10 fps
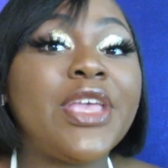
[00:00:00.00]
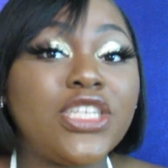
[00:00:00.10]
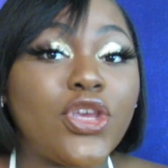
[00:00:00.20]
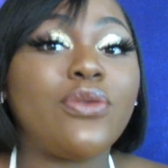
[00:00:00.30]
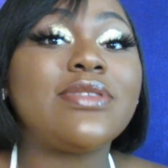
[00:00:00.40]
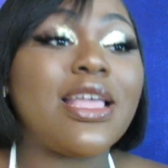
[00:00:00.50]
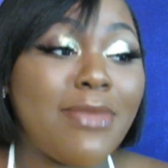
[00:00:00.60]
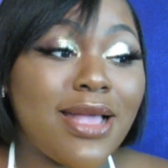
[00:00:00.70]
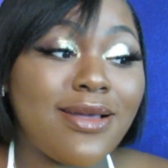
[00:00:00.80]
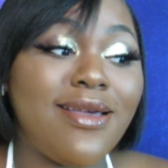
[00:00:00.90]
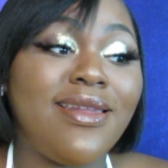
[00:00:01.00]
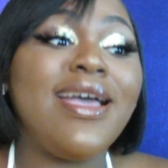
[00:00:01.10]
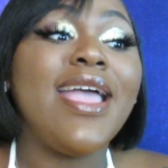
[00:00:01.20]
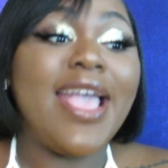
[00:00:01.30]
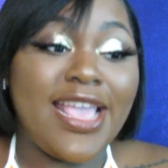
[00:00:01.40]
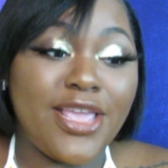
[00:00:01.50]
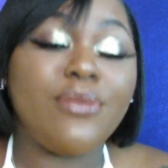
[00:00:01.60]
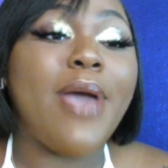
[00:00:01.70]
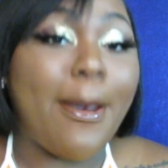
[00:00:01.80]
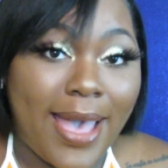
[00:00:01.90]
Jody was like my color and he was
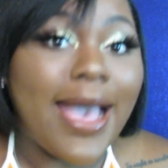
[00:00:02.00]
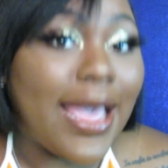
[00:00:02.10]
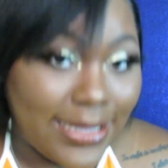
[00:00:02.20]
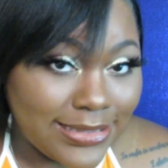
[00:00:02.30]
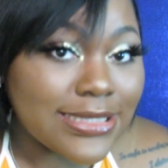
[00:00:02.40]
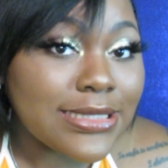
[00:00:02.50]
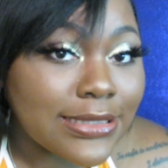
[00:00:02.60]
about my height.